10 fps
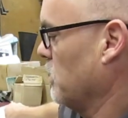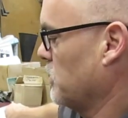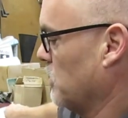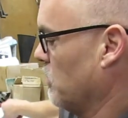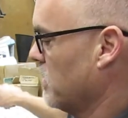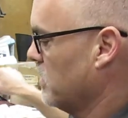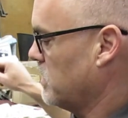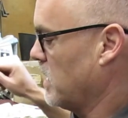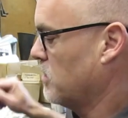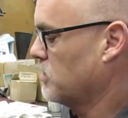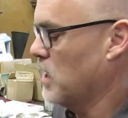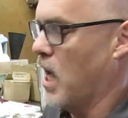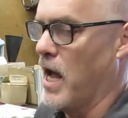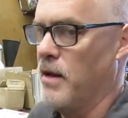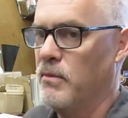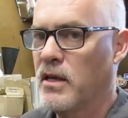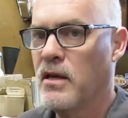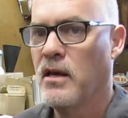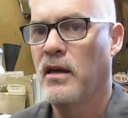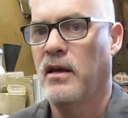here. So take your time
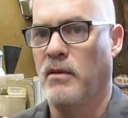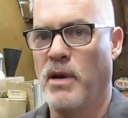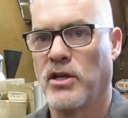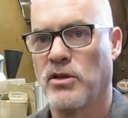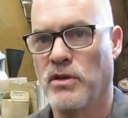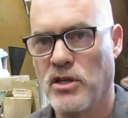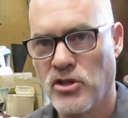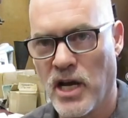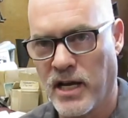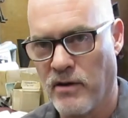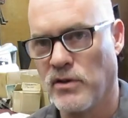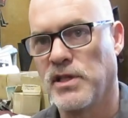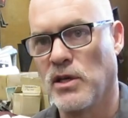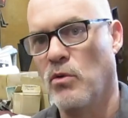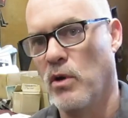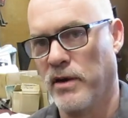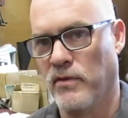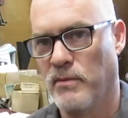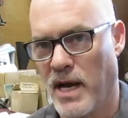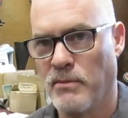and make sure that you check every single one of
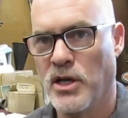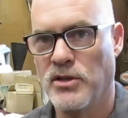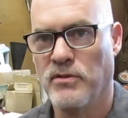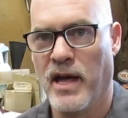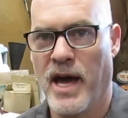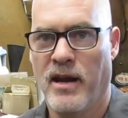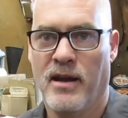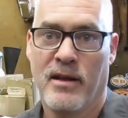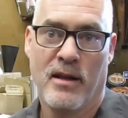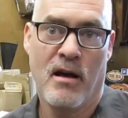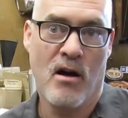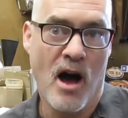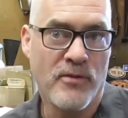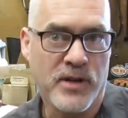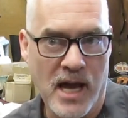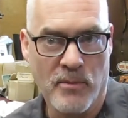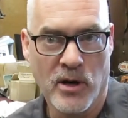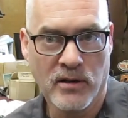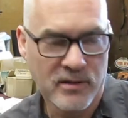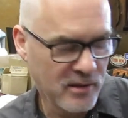them. I'm going to do that off
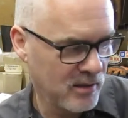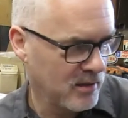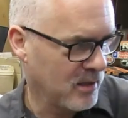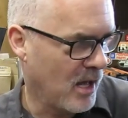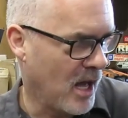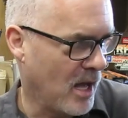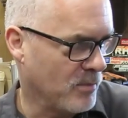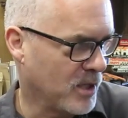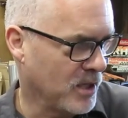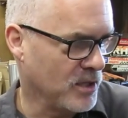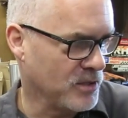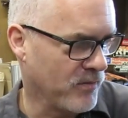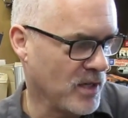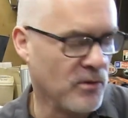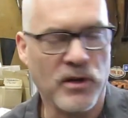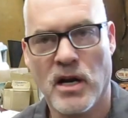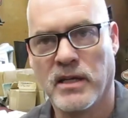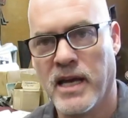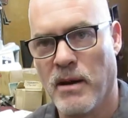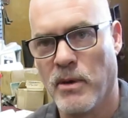camera because if I do it
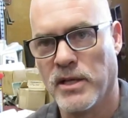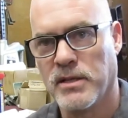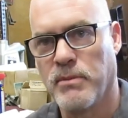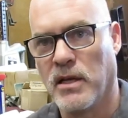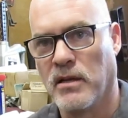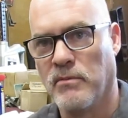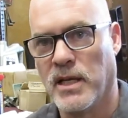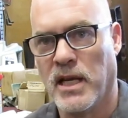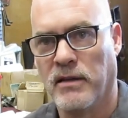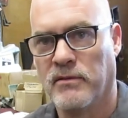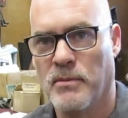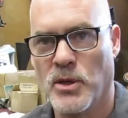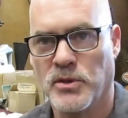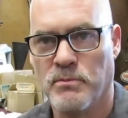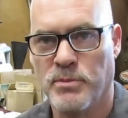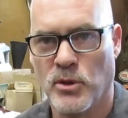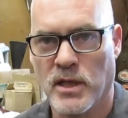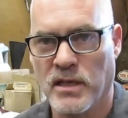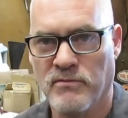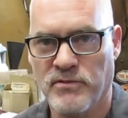on camera, it's going to be like the most
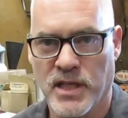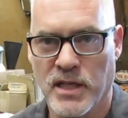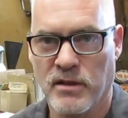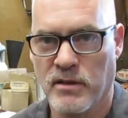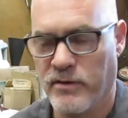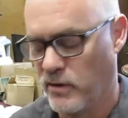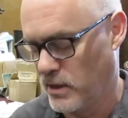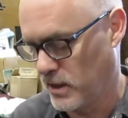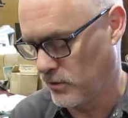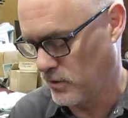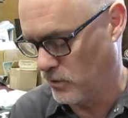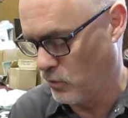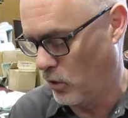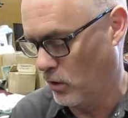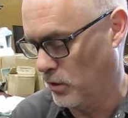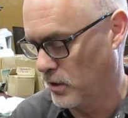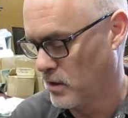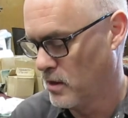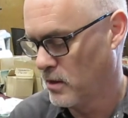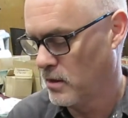boring video ever in the history of the world.
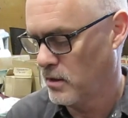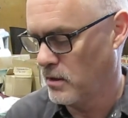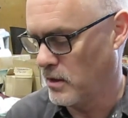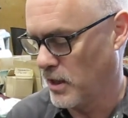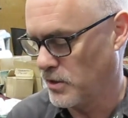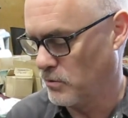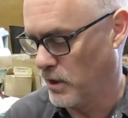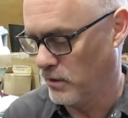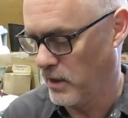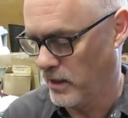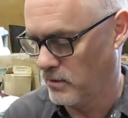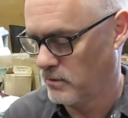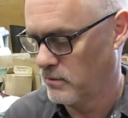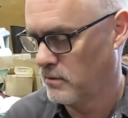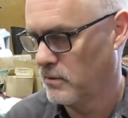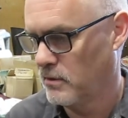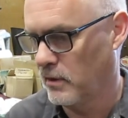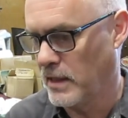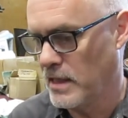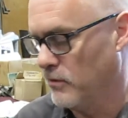You guys will want to like
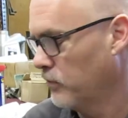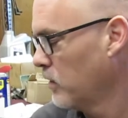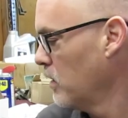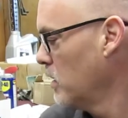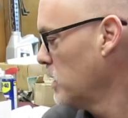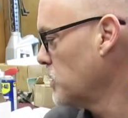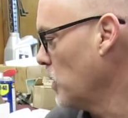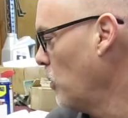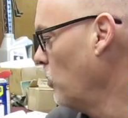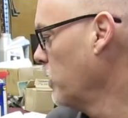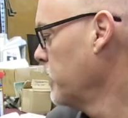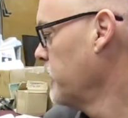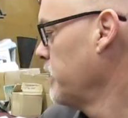leave. So